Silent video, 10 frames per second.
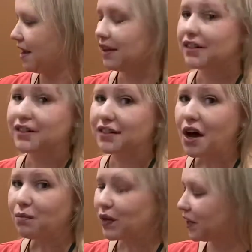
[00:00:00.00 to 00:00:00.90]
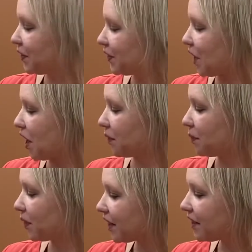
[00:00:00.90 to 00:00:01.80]
Some wiggles are
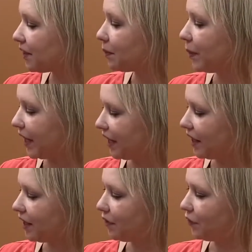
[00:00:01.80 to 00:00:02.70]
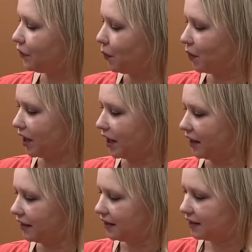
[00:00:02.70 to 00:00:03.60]
worth waiting for.
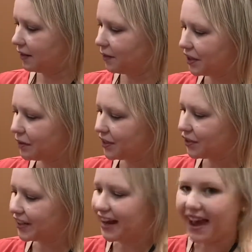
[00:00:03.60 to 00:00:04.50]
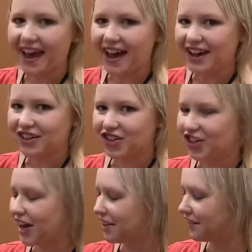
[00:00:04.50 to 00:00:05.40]
I wonder what's going to hatch
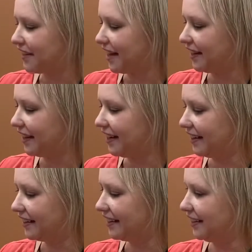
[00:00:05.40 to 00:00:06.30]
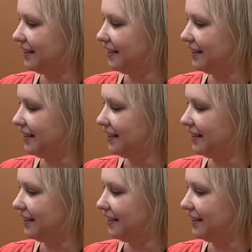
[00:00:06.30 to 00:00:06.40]
out of that egg.